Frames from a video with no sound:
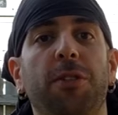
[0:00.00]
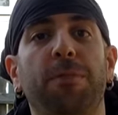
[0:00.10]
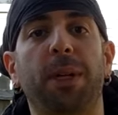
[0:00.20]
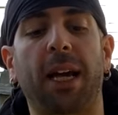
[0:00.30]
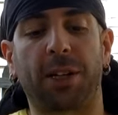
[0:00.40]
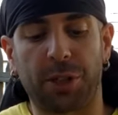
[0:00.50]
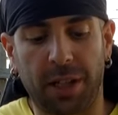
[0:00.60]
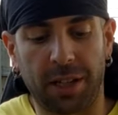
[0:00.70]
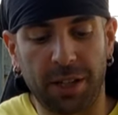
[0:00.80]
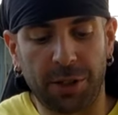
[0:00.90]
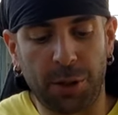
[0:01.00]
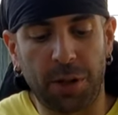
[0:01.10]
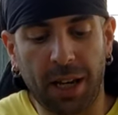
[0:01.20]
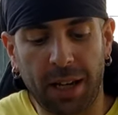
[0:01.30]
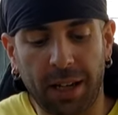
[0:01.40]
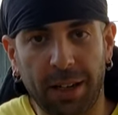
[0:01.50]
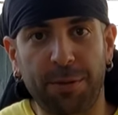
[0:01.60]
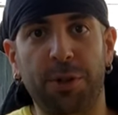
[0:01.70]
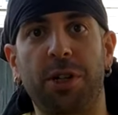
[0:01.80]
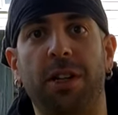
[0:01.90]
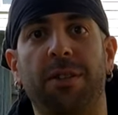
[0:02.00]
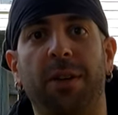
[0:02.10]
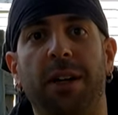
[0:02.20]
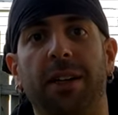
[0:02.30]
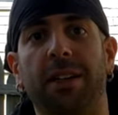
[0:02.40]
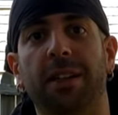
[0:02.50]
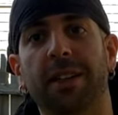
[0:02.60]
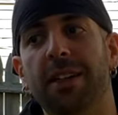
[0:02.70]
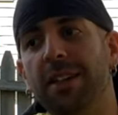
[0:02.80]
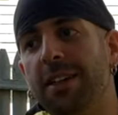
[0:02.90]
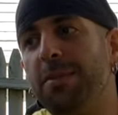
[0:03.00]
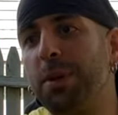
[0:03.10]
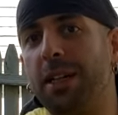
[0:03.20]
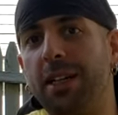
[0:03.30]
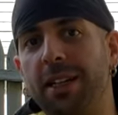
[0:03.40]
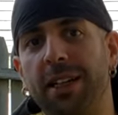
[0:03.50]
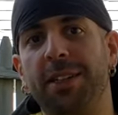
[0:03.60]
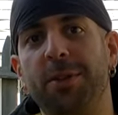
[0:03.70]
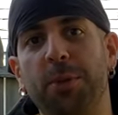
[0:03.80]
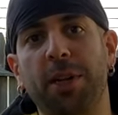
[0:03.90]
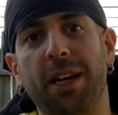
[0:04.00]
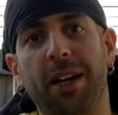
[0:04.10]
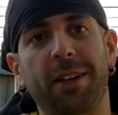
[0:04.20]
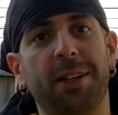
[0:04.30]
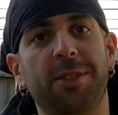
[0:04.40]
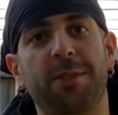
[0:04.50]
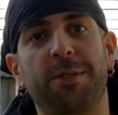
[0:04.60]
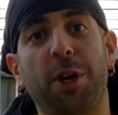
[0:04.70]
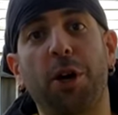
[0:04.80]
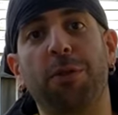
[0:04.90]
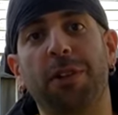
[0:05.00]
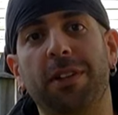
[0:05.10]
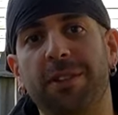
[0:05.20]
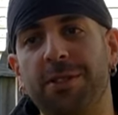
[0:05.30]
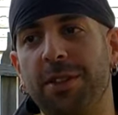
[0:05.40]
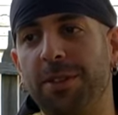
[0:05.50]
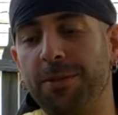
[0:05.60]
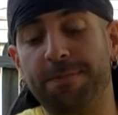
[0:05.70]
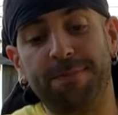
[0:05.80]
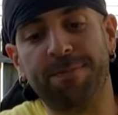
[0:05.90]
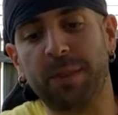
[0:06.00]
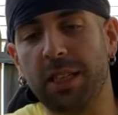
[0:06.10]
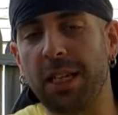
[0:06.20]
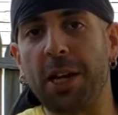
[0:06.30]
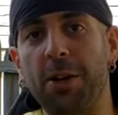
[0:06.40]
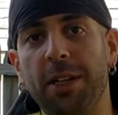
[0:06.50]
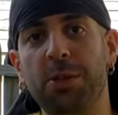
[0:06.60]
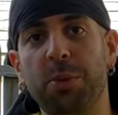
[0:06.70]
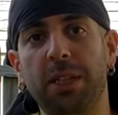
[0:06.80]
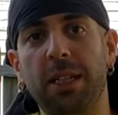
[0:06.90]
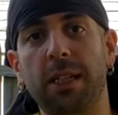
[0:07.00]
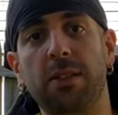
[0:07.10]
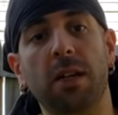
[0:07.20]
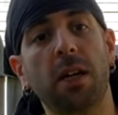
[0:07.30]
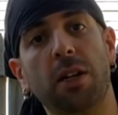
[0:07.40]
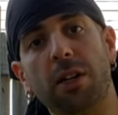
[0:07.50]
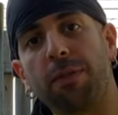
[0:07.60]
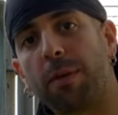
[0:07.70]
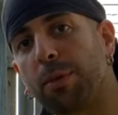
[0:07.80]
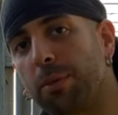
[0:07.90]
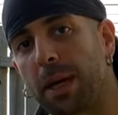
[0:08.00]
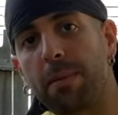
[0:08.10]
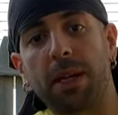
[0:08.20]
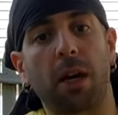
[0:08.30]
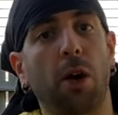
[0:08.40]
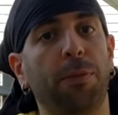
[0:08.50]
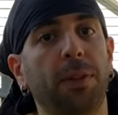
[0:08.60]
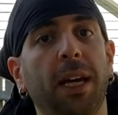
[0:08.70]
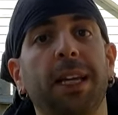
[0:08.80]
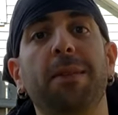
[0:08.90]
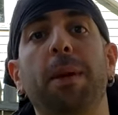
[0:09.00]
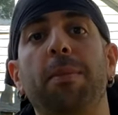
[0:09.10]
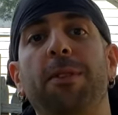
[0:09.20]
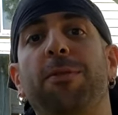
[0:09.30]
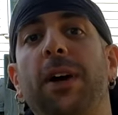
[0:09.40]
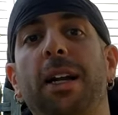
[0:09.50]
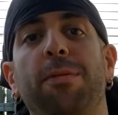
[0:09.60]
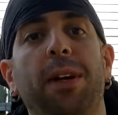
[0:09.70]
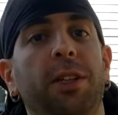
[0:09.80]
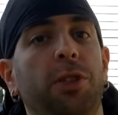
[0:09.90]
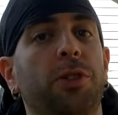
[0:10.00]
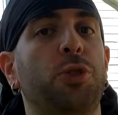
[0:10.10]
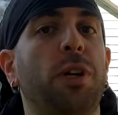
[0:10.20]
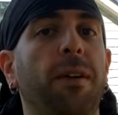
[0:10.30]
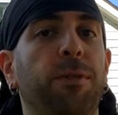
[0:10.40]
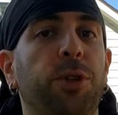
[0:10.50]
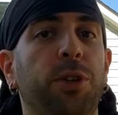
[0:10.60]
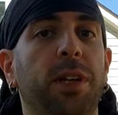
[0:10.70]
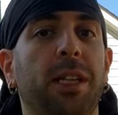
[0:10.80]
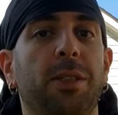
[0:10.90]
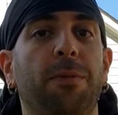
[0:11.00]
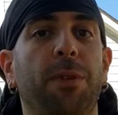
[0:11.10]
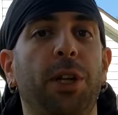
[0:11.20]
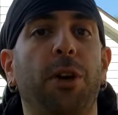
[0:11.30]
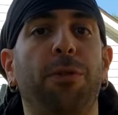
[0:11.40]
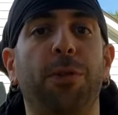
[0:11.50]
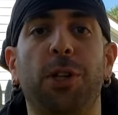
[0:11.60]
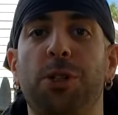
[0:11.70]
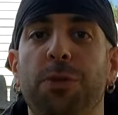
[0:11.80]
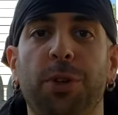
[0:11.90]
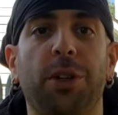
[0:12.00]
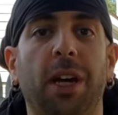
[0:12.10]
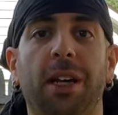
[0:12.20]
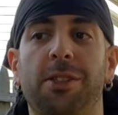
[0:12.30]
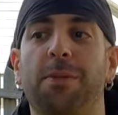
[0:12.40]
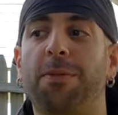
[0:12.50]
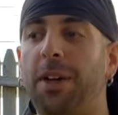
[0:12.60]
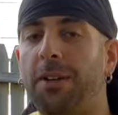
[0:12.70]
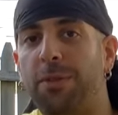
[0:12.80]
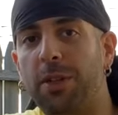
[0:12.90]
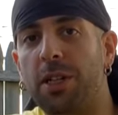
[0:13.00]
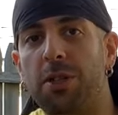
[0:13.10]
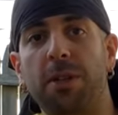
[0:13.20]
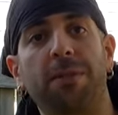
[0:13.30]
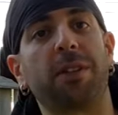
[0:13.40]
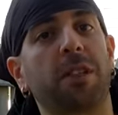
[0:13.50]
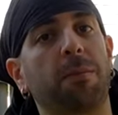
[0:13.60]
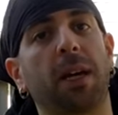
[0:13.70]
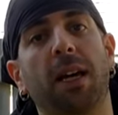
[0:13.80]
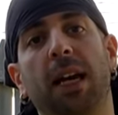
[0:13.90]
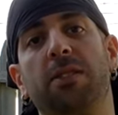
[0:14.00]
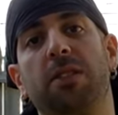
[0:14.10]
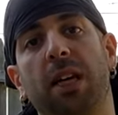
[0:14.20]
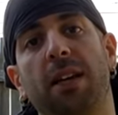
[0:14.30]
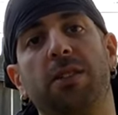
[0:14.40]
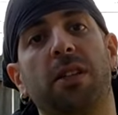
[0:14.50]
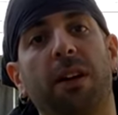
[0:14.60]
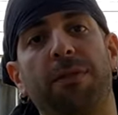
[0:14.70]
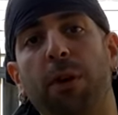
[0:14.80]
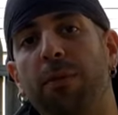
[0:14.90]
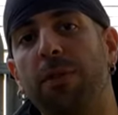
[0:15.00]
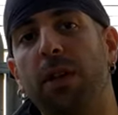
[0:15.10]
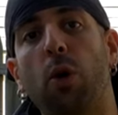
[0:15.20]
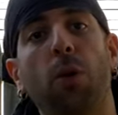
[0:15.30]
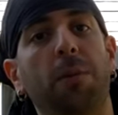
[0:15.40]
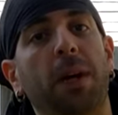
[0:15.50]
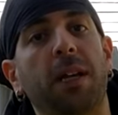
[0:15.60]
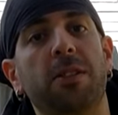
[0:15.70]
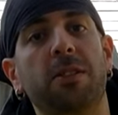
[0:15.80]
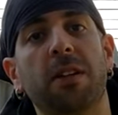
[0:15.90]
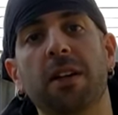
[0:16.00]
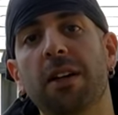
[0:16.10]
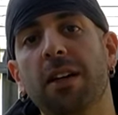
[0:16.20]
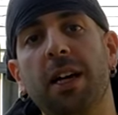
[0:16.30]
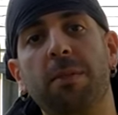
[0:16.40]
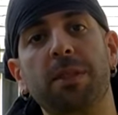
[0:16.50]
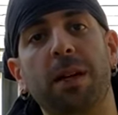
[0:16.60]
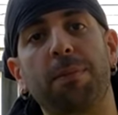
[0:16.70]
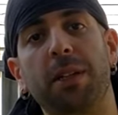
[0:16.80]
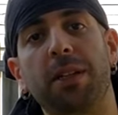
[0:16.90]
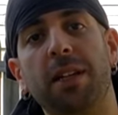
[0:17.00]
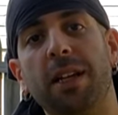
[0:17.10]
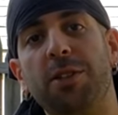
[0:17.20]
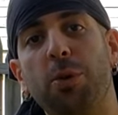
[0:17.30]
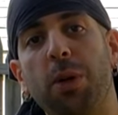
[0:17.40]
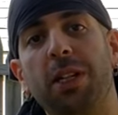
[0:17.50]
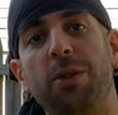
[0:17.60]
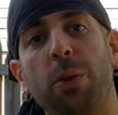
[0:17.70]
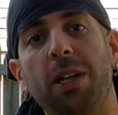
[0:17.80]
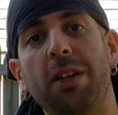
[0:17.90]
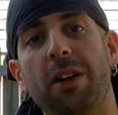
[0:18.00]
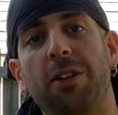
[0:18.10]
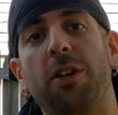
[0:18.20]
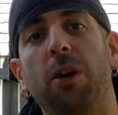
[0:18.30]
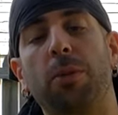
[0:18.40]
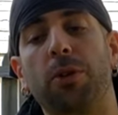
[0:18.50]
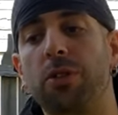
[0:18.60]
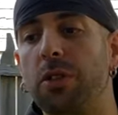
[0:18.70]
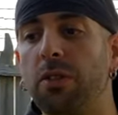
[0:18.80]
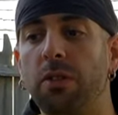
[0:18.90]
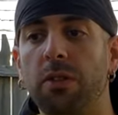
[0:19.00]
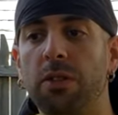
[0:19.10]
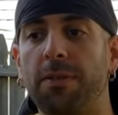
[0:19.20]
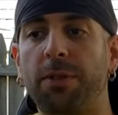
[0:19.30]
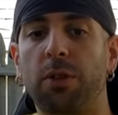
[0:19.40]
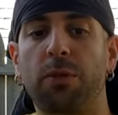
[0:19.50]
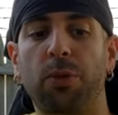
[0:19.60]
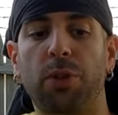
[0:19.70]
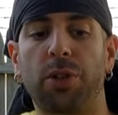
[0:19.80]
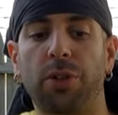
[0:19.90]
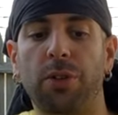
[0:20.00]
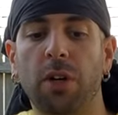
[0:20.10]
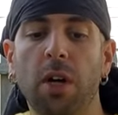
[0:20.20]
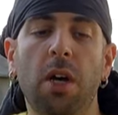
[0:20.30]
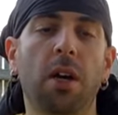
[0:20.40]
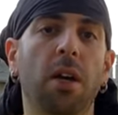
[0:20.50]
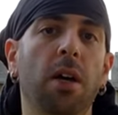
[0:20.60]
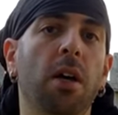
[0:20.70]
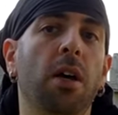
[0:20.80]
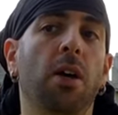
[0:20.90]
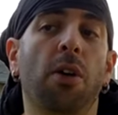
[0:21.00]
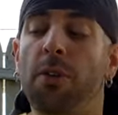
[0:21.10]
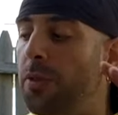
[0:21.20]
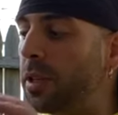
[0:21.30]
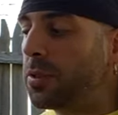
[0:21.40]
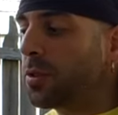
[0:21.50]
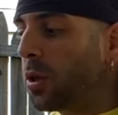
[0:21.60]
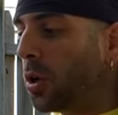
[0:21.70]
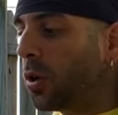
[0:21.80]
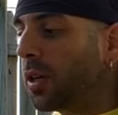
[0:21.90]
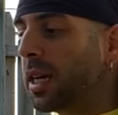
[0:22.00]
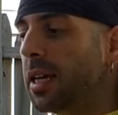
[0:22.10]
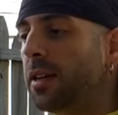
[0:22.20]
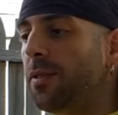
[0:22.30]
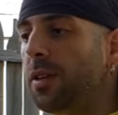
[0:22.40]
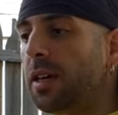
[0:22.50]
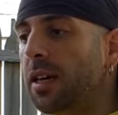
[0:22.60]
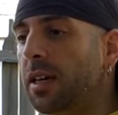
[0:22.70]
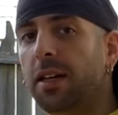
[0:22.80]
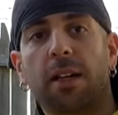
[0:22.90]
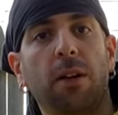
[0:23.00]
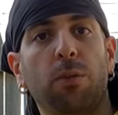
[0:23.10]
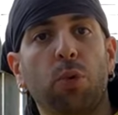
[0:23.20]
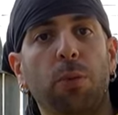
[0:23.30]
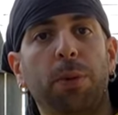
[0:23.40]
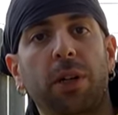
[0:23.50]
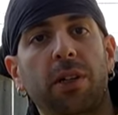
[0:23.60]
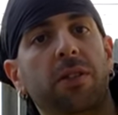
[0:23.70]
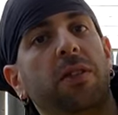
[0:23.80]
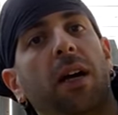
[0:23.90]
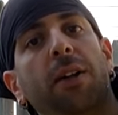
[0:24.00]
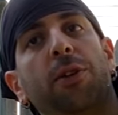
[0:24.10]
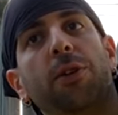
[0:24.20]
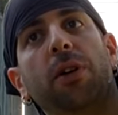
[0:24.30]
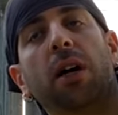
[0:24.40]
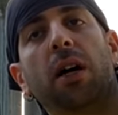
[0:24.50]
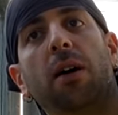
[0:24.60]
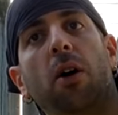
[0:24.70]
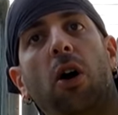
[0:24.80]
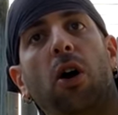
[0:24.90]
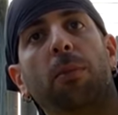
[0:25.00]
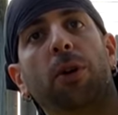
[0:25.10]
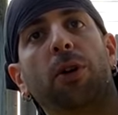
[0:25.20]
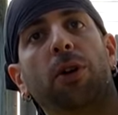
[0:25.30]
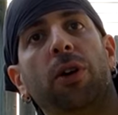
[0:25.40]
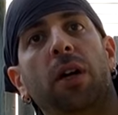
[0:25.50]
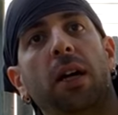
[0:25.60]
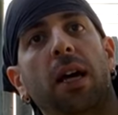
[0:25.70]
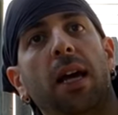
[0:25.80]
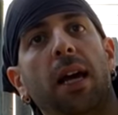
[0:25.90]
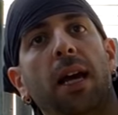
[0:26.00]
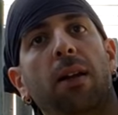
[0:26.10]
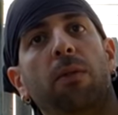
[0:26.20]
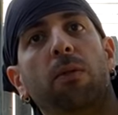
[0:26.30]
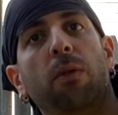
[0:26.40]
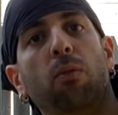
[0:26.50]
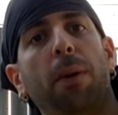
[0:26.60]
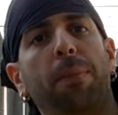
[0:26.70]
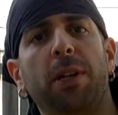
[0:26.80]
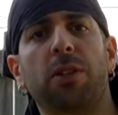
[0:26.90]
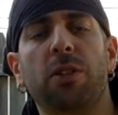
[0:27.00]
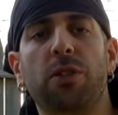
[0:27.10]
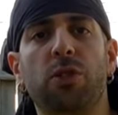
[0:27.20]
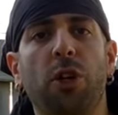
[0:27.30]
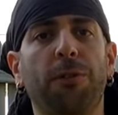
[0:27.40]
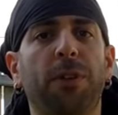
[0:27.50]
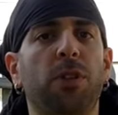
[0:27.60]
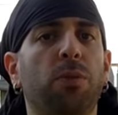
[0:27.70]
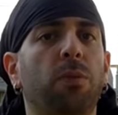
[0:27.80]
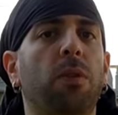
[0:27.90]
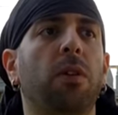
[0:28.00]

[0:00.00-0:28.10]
have been actually today in Virginia fighting, but that didn't work out because of COVID. So, you know, it is what it is. November, maybe. Hopefully I can maybe find an event just to travel to get some video footage for you guys, some fight footage, even some SCA stuff. Hopefully Corn Maze comes up in 2020, October. So, stuff to look forward to. This was all in the rule books under armor and weapon surfacing